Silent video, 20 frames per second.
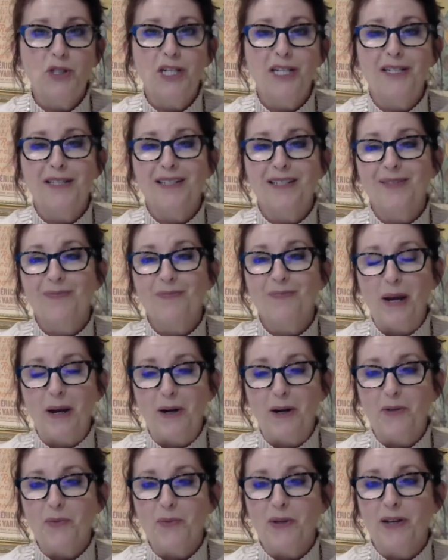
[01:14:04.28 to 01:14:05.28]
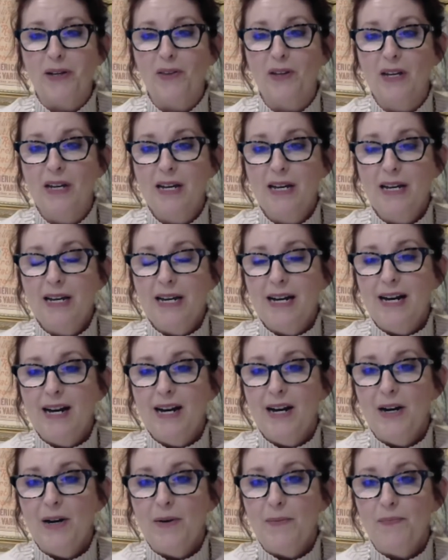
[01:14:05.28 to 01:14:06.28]
cheese is paired with,
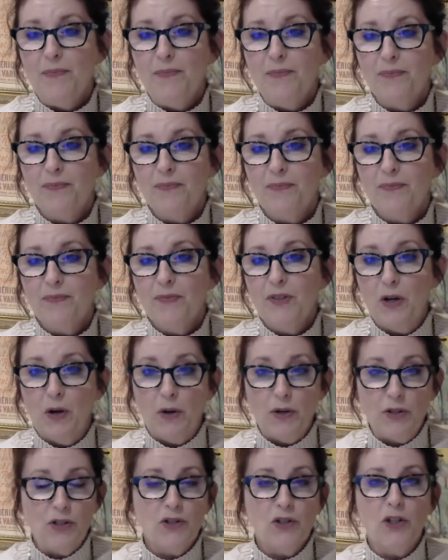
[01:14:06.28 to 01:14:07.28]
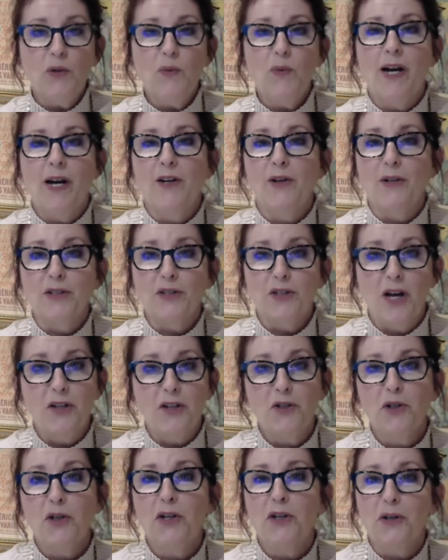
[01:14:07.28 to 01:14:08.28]
um, you know, a dessert wine or a
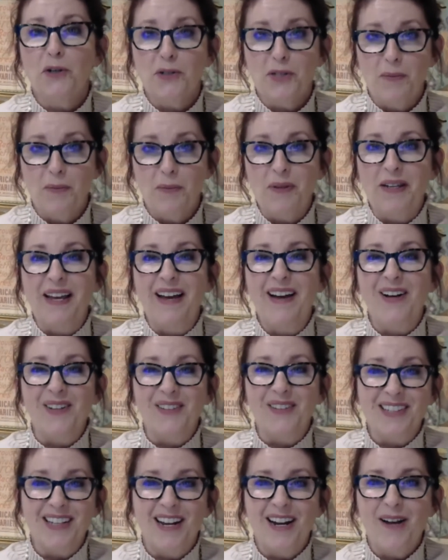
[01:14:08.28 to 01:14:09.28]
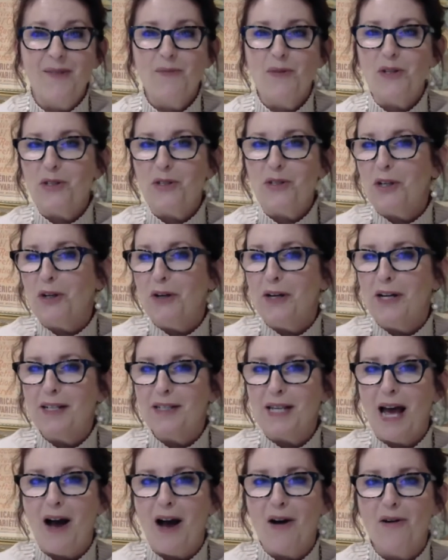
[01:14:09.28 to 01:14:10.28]
sauterne or something else. And I'm just
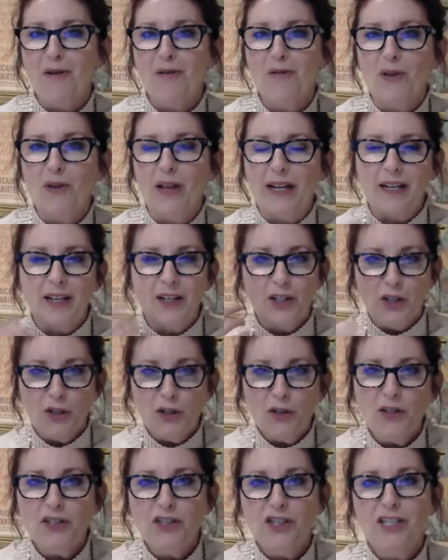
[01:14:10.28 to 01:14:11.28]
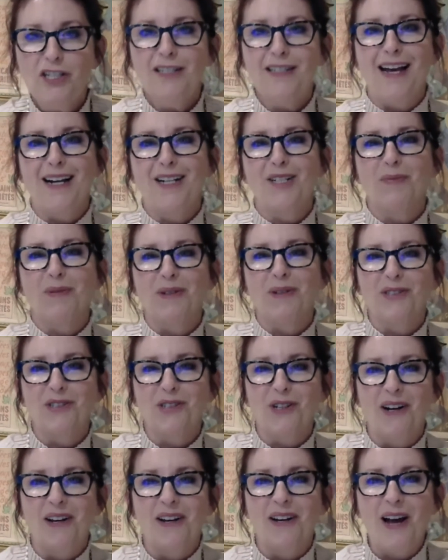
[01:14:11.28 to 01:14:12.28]
curious how, like, you're the cheese expert,
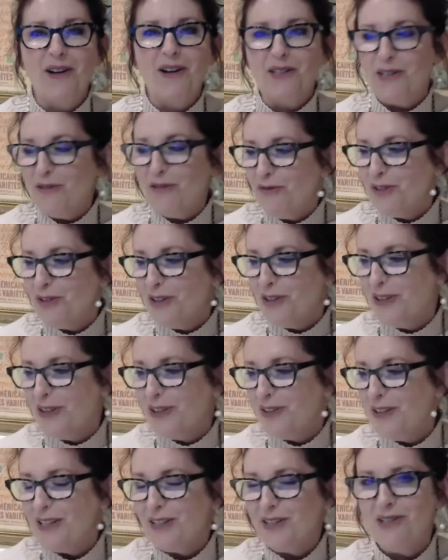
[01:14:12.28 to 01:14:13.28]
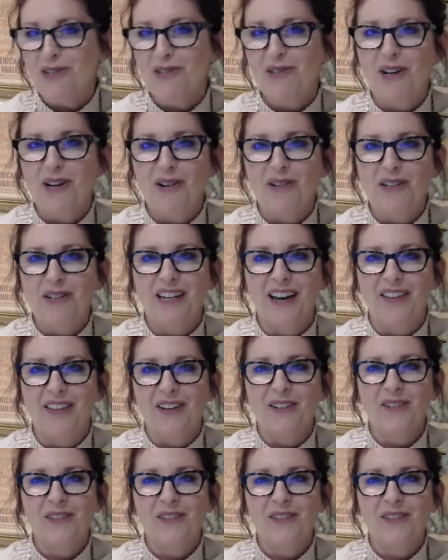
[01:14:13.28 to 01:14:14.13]
John. How do you feel these two go together?